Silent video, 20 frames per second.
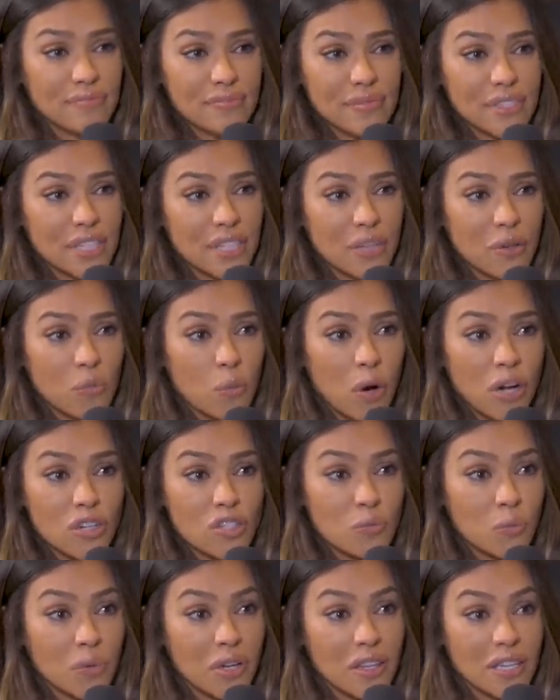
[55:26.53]
you know,
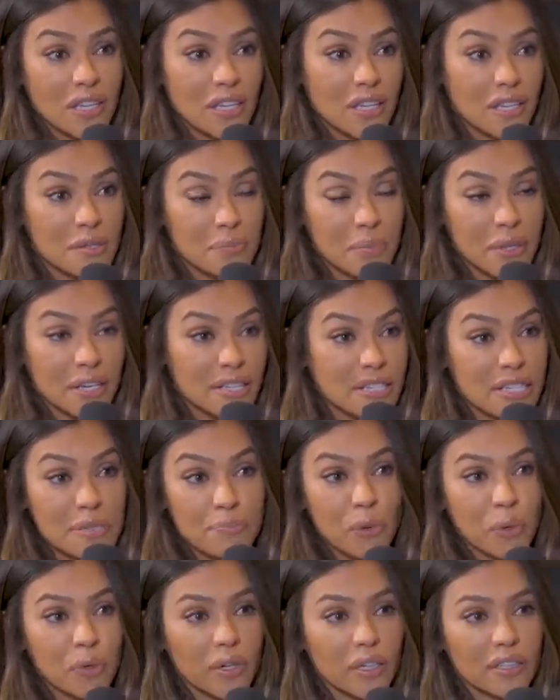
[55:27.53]
watching one of the kids play a
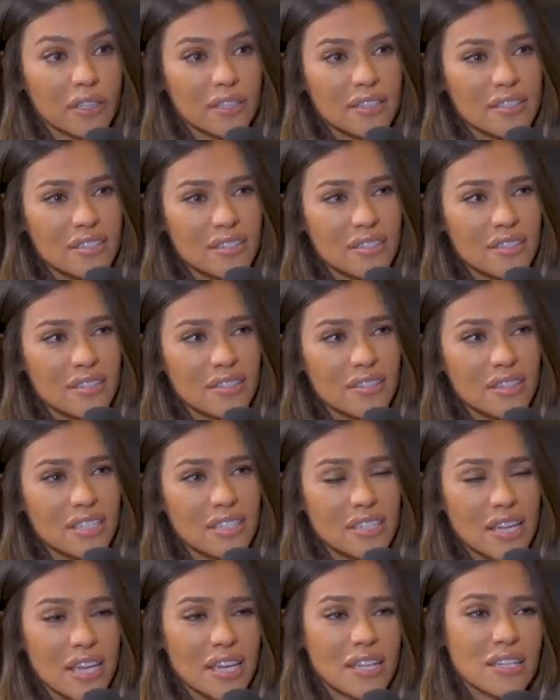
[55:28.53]
sport. It's the
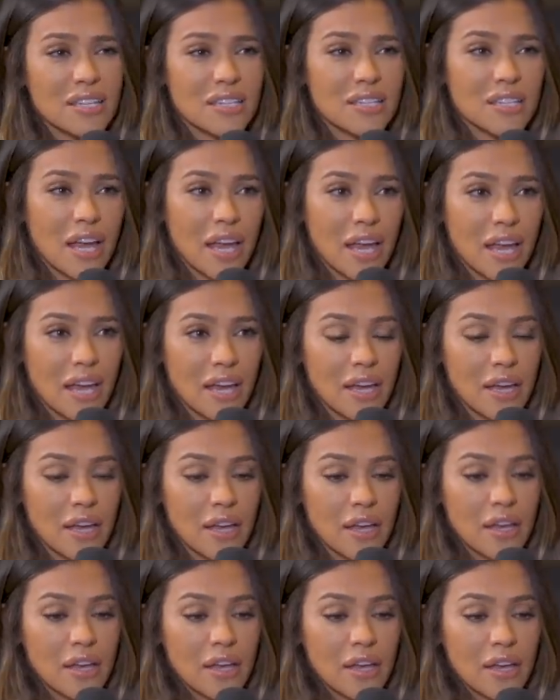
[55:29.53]
day-to-day
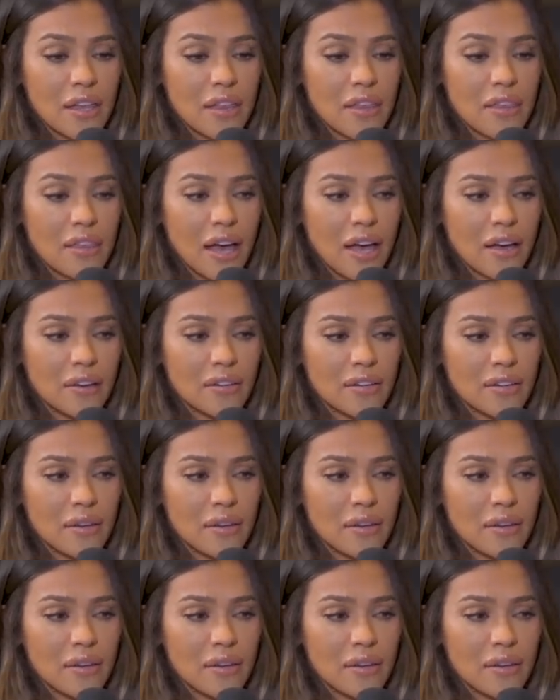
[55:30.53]
that